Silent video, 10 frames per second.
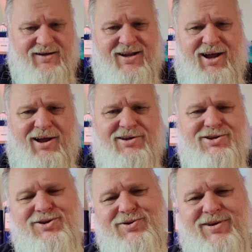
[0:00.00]
Now I
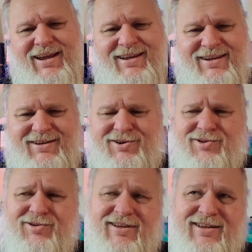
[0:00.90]
do get it. Could